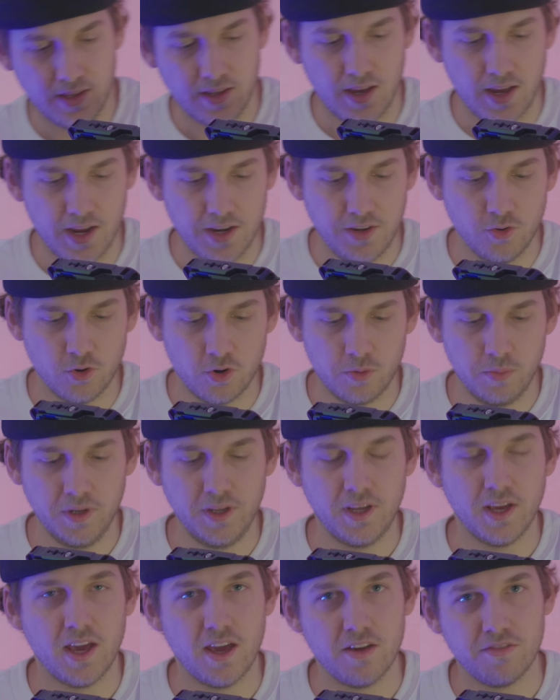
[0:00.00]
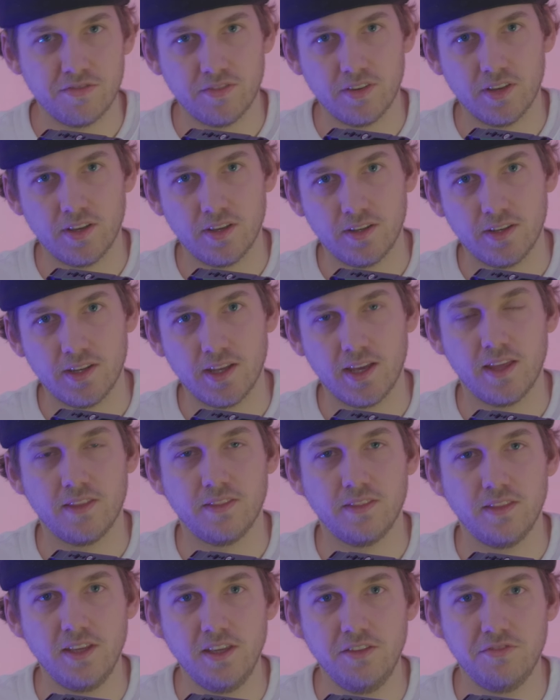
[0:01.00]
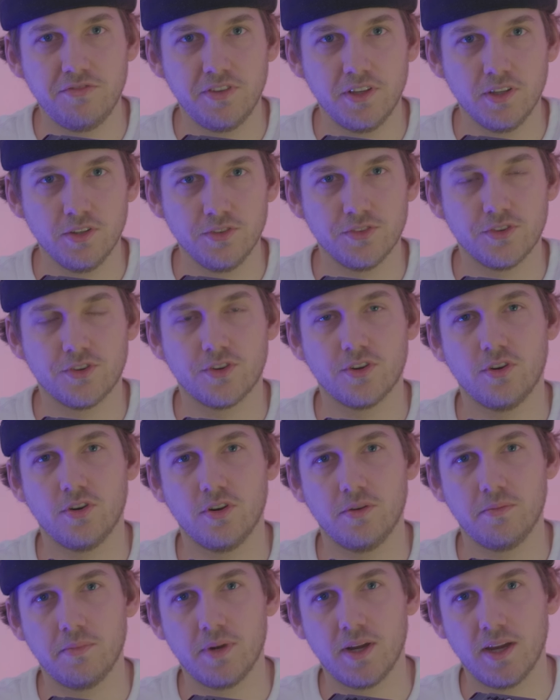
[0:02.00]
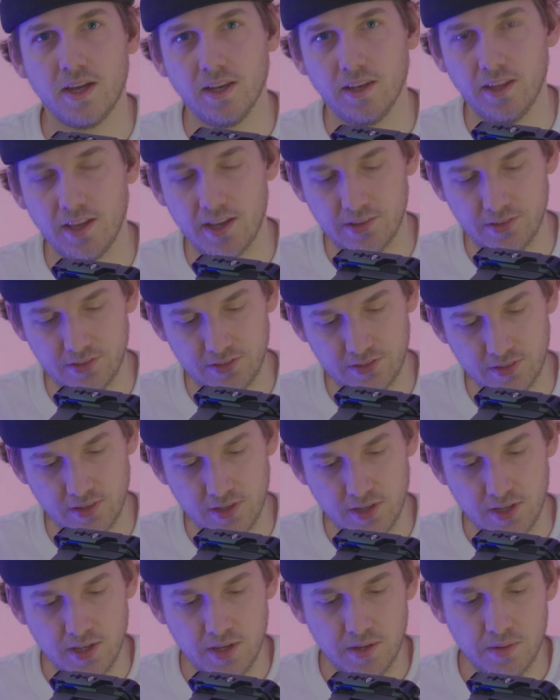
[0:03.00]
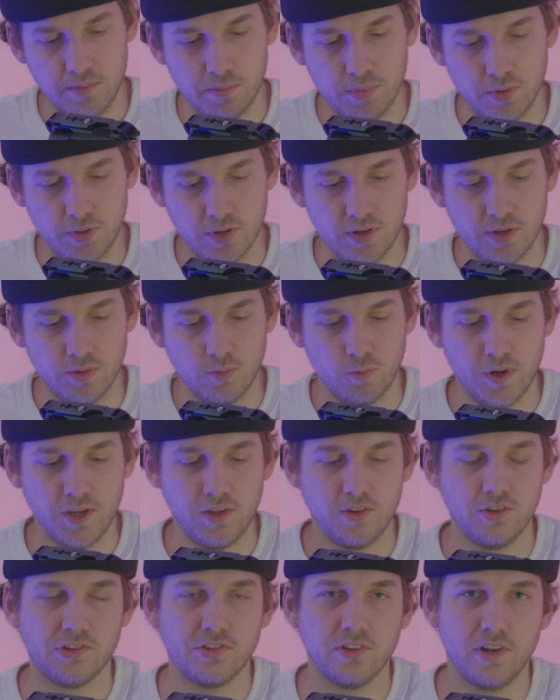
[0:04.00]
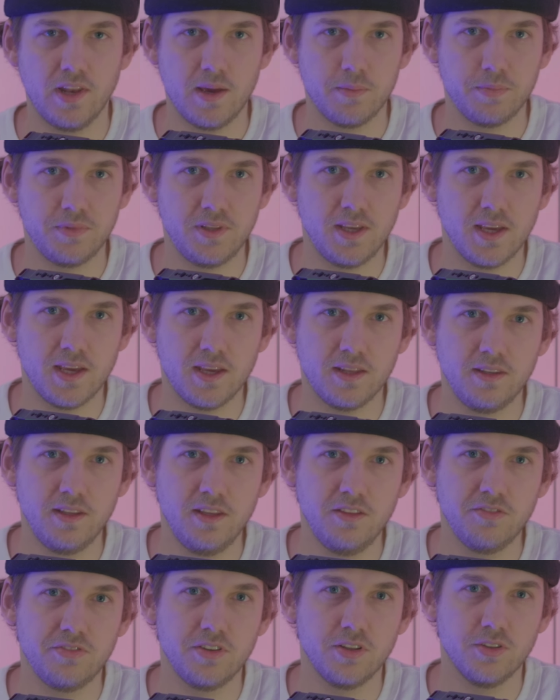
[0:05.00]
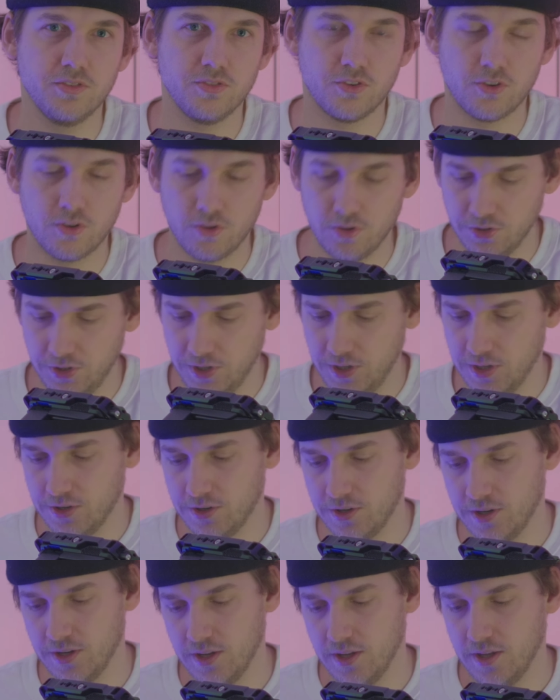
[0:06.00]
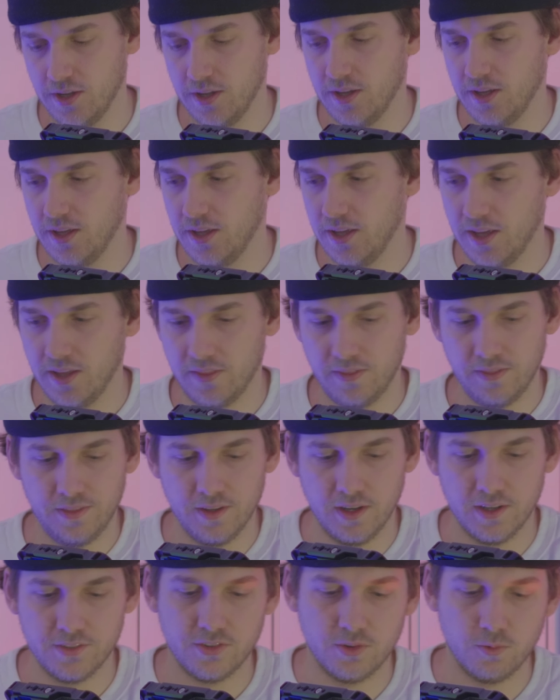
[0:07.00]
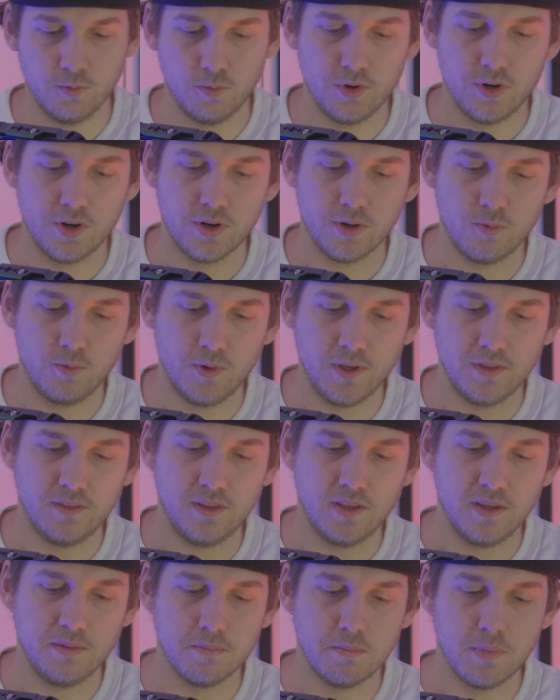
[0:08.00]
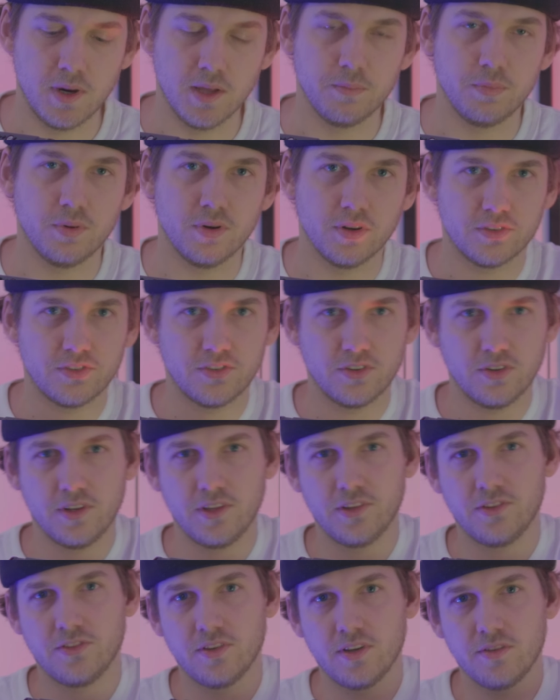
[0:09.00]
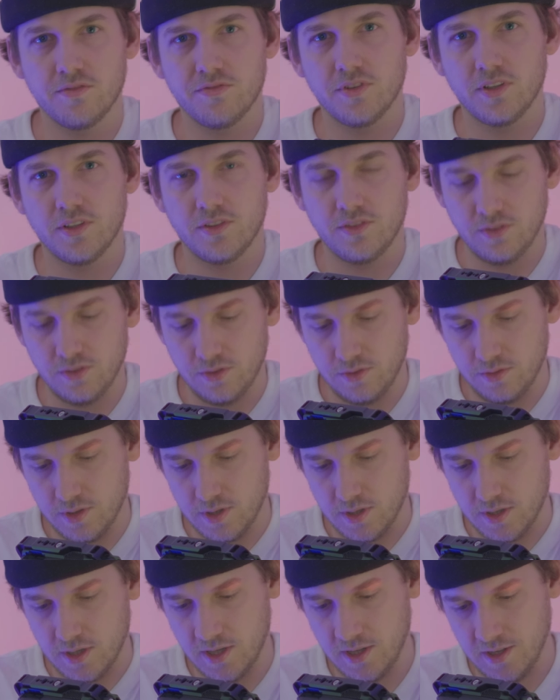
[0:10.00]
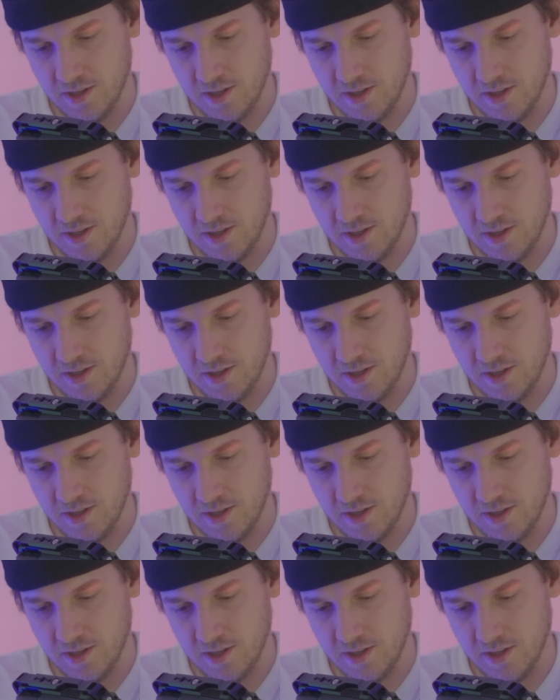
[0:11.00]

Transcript: I normally have an ND filter on my lens, but when you slap the ND filter on here, it doesn't work with the mud box. So that's something to